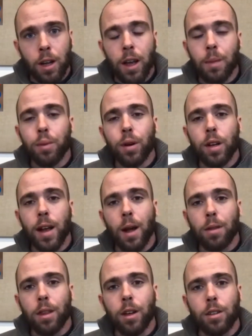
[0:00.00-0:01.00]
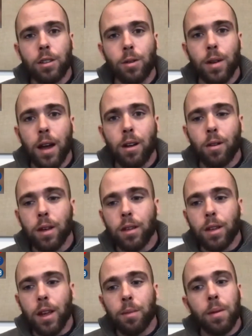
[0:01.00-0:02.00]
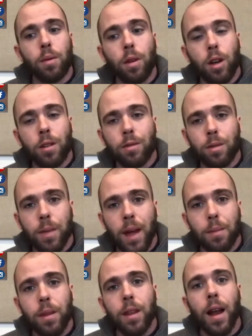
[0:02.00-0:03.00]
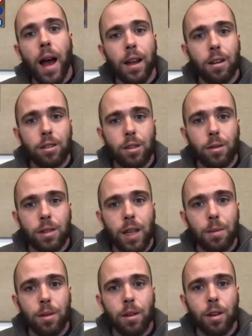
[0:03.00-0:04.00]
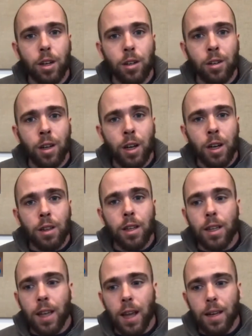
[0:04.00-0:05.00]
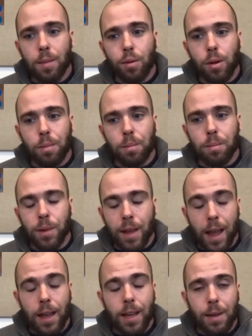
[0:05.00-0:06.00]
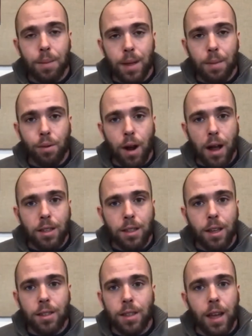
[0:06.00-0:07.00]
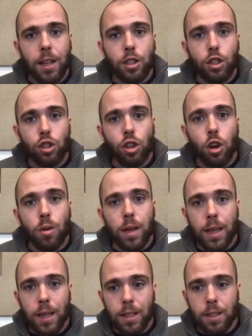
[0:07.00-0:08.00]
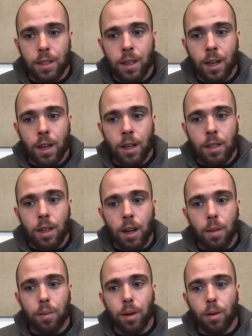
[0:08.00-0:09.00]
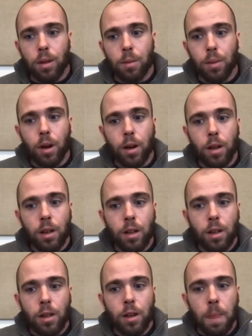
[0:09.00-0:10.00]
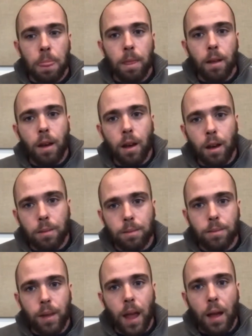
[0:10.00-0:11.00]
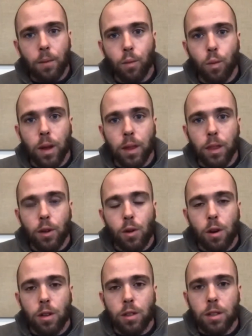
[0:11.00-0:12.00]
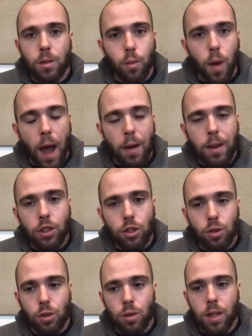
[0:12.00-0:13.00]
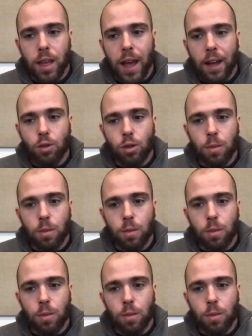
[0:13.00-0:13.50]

and put it out there? So not only can people learn from that, but then I also was able to learn the KDP KDP process. And it's so easy to wow. upload the book. Um, with yours, how did you do the actual